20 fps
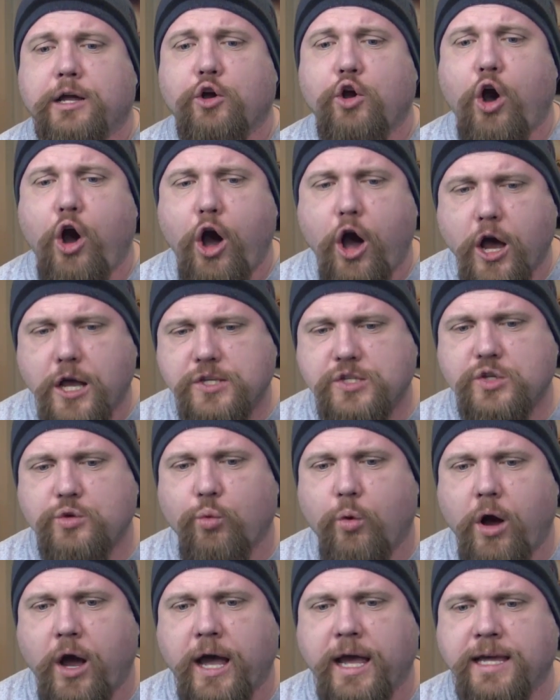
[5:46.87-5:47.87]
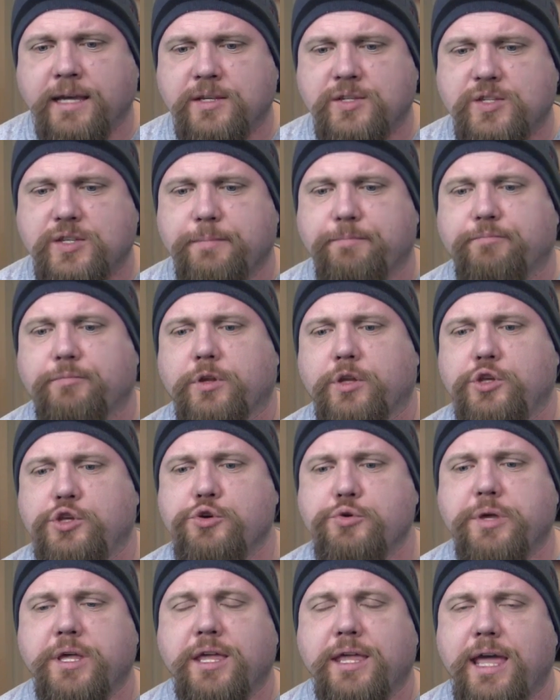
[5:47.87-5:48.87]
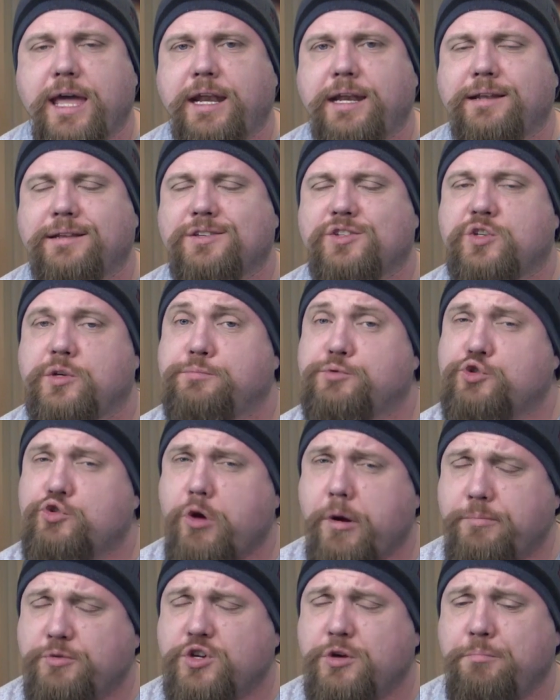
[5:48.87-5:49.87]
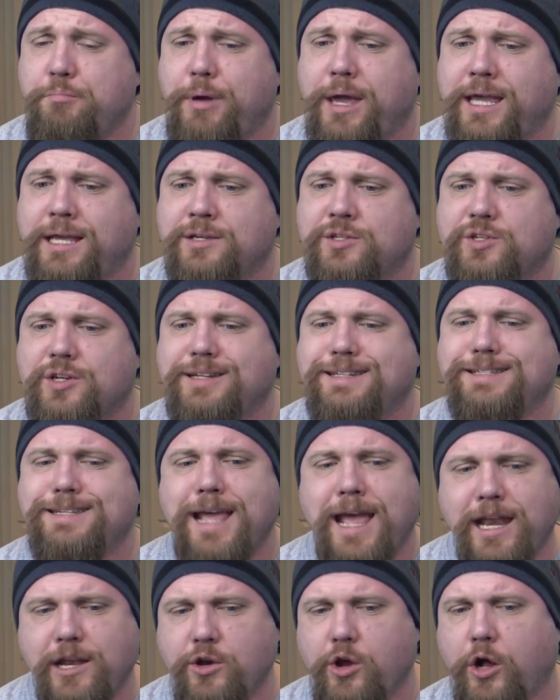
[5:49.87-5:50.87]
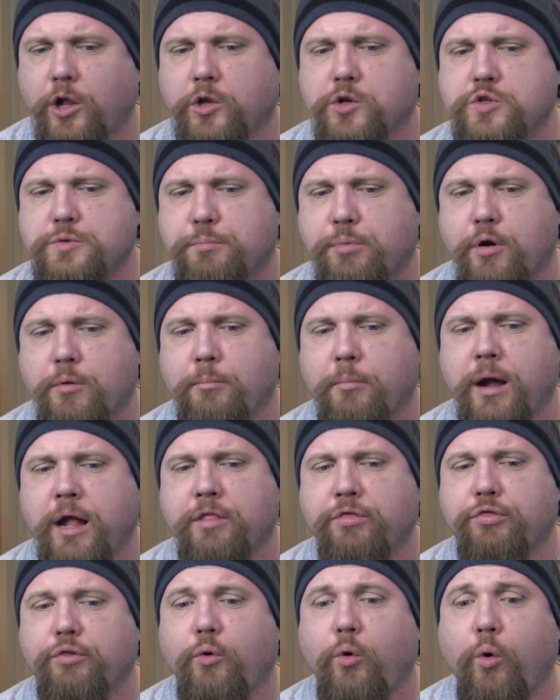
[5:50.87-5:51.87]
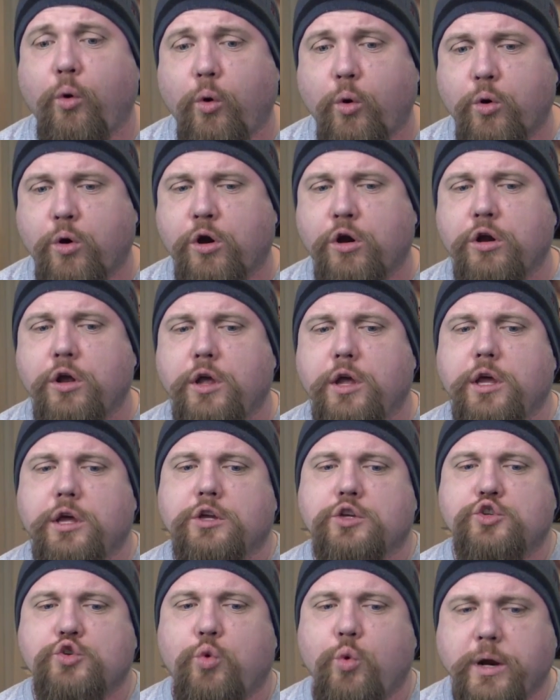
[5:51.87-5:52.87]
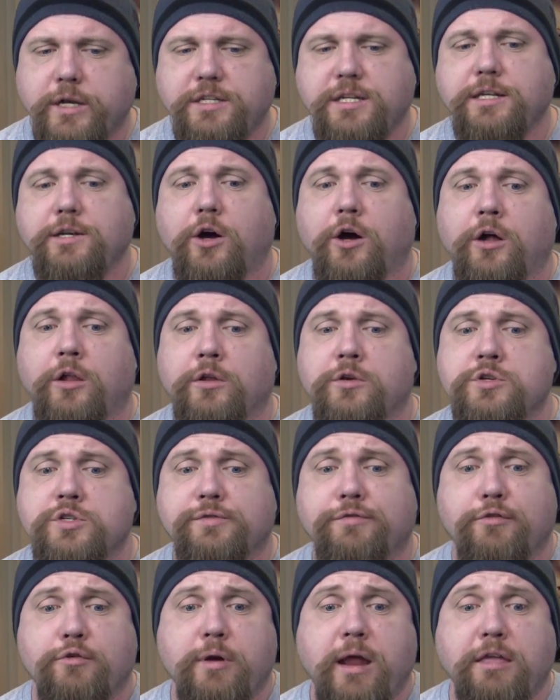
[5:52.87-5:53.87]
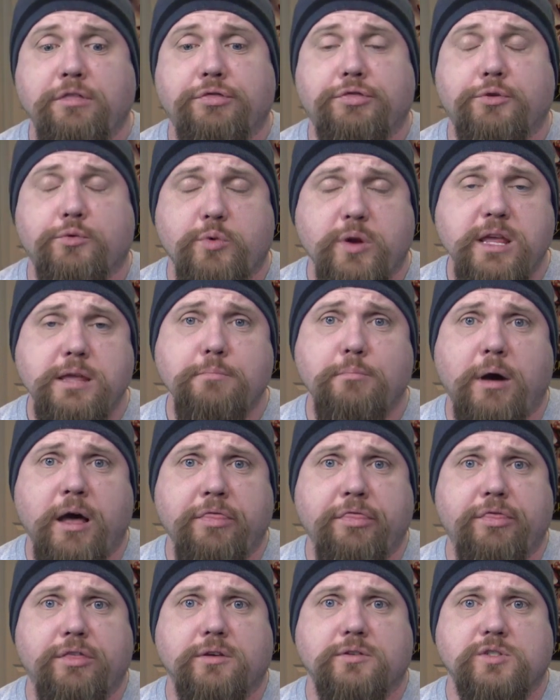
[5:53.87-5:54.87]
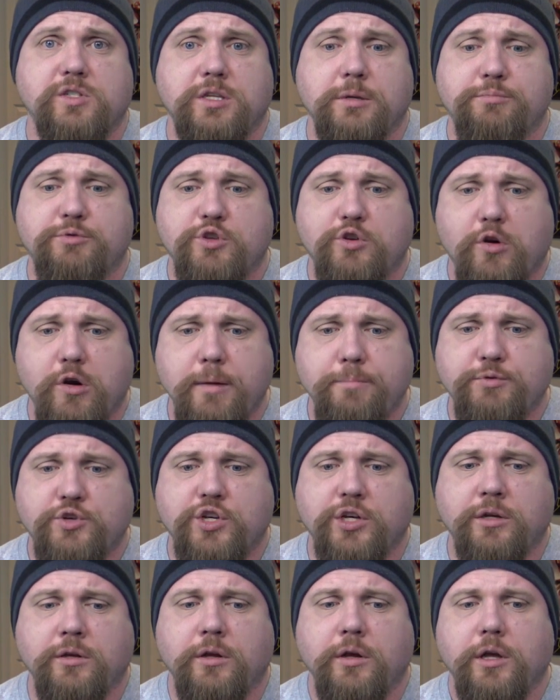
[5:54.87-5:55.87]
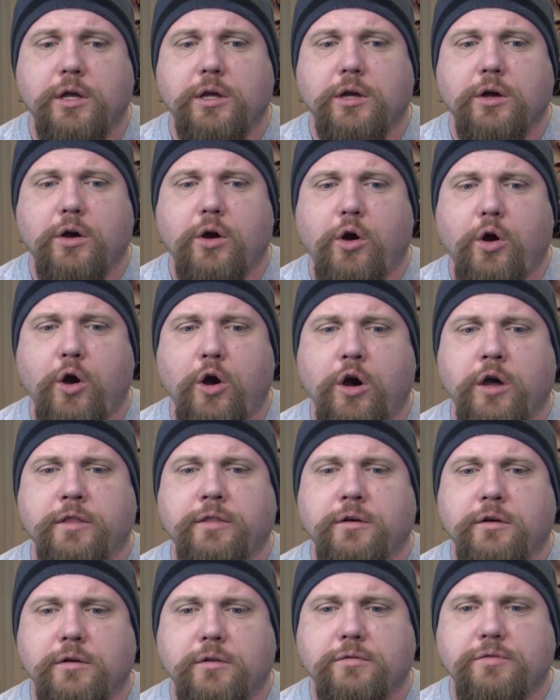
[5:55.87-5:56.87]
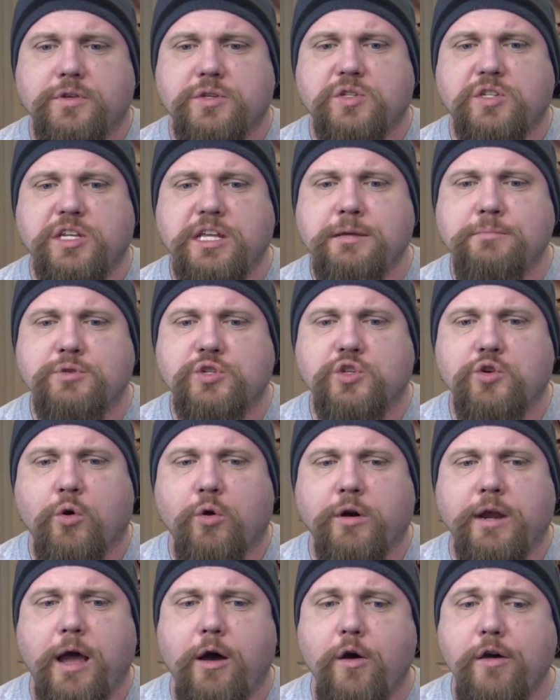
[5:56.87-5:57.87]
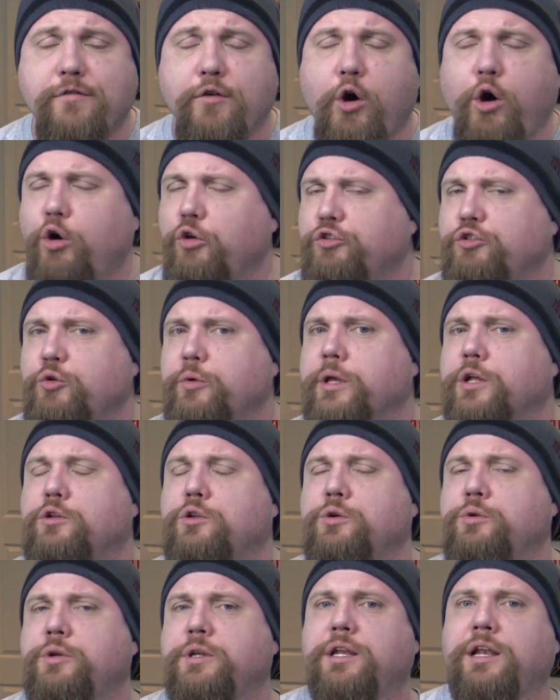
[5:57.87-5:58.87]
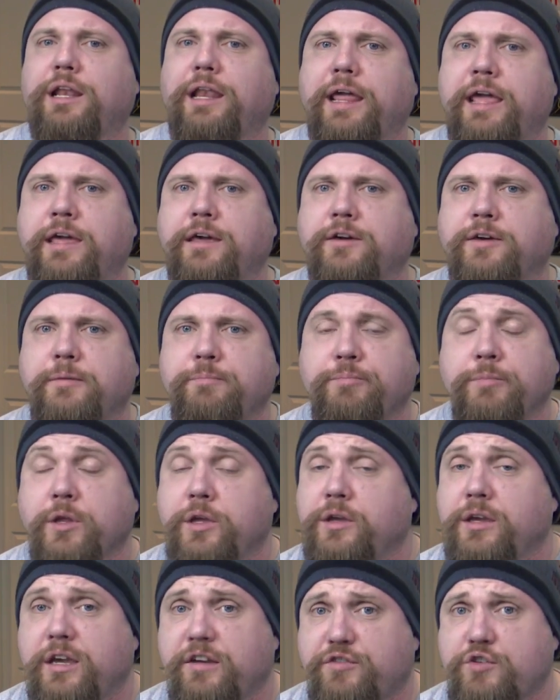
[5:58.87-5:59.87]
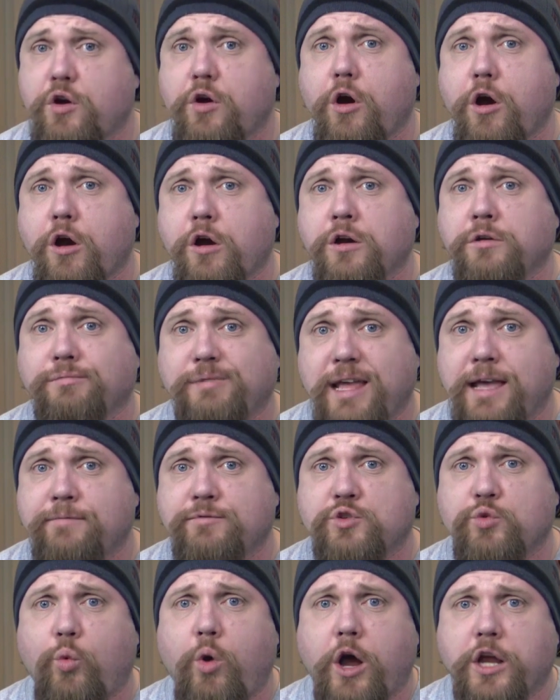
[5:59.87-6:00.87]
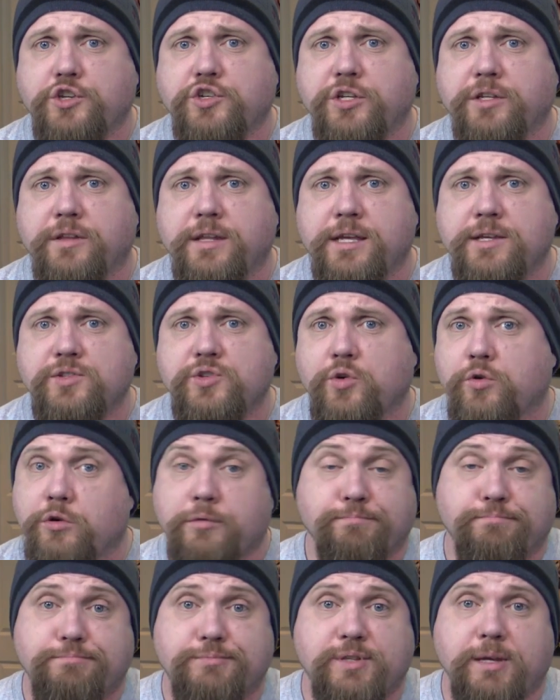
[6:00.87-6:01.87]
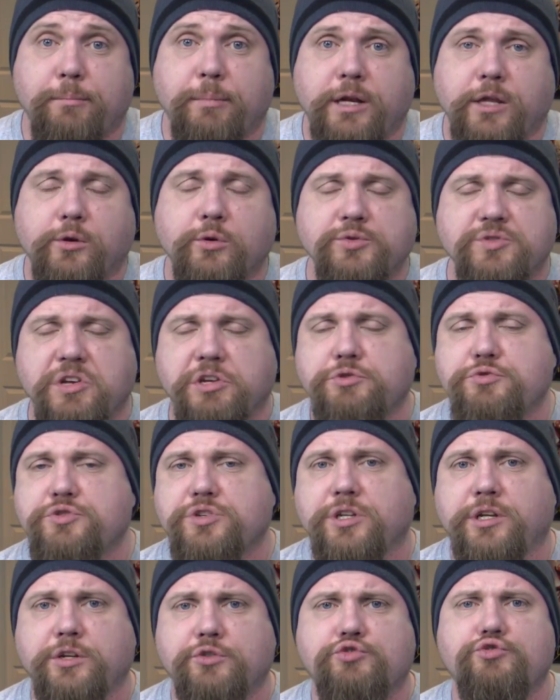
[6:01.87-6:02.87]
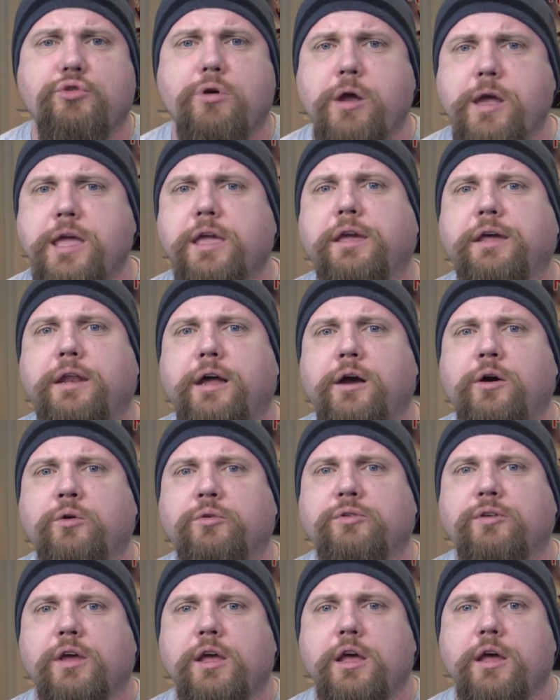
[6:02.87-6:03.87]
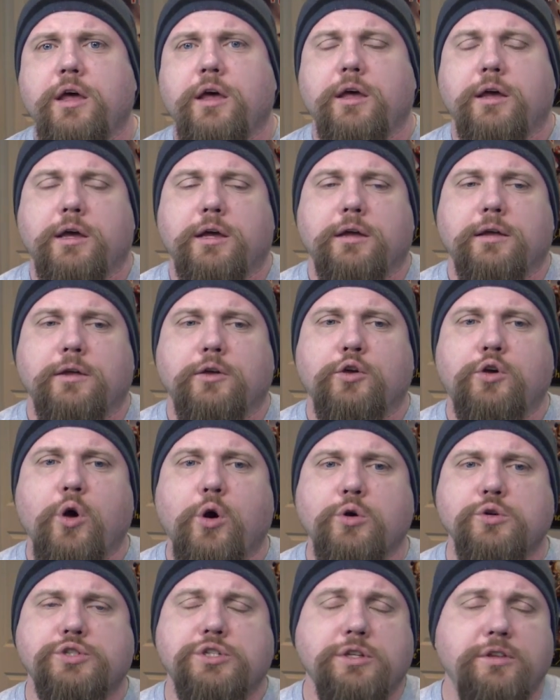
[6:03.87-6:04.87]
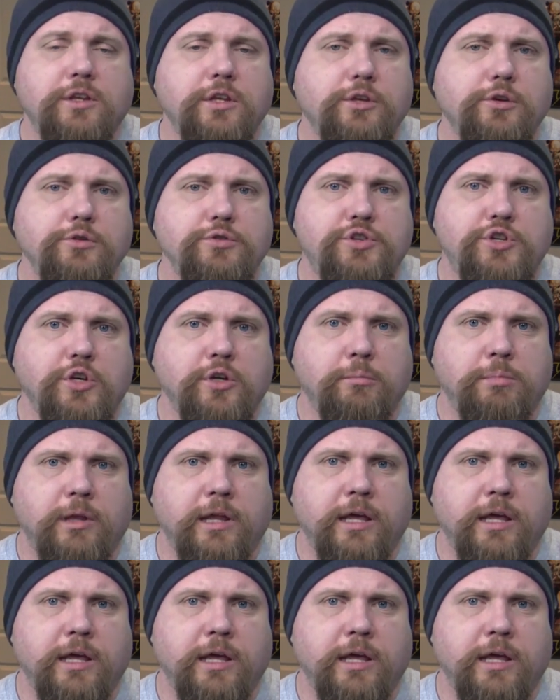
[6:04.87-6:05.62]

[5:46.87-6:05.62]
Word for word: Cost-wise, you can get it subscription-based, $10 per month or $20 for a 3-month subscription on the Steam store. Now, I've also included a link if there are devs watching this or somebody who's interested in trying it out. Go to the YouTube